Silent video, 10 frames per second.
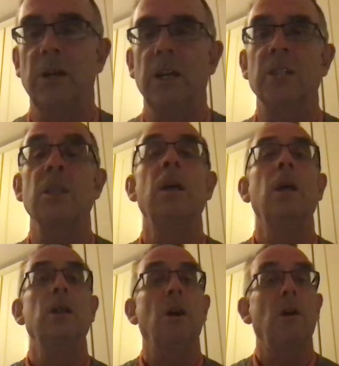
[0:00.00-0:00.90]
it is.
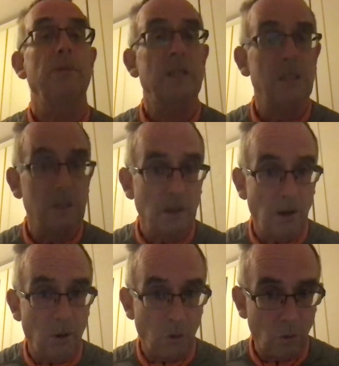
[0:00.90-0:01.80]
Now, this is
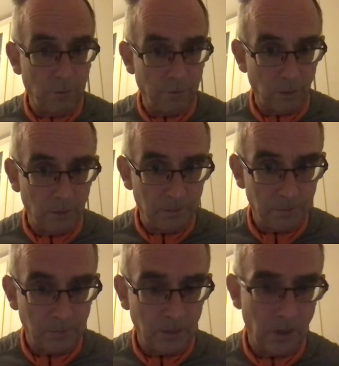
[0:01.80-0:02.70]
hopeful.
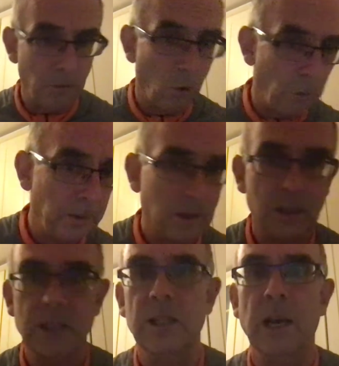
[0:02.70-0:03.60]
I'm hoping that
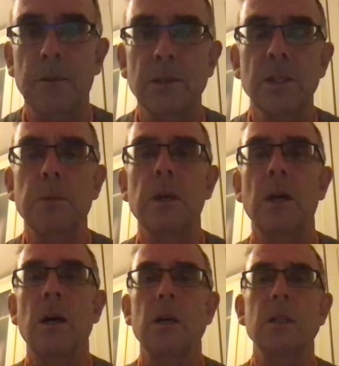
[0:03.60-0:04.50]
this happens
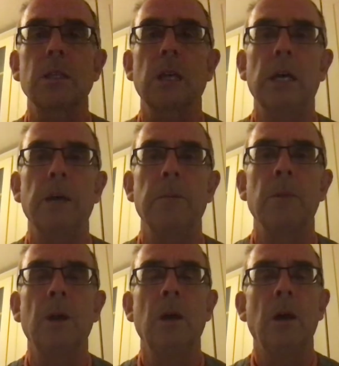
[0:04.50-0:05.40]
because
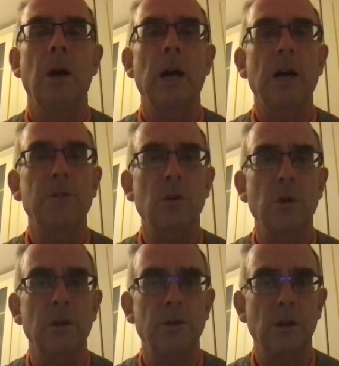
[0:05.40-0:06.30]
I have to go
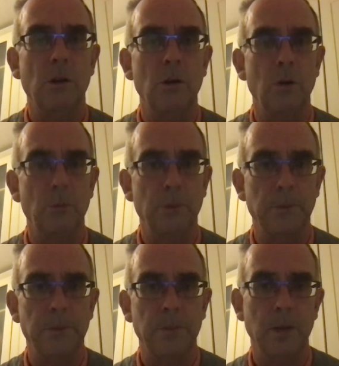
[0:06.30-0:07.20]
in and figure out loop
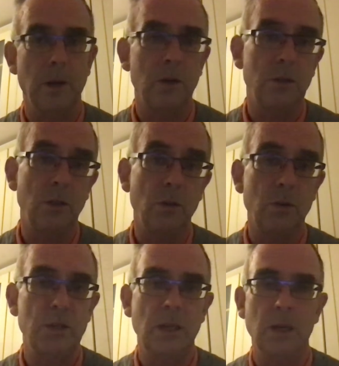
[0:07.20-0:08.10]
and how to
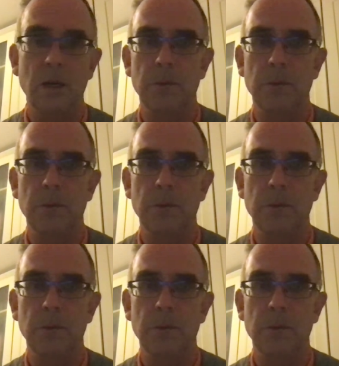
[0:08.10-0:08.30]
use the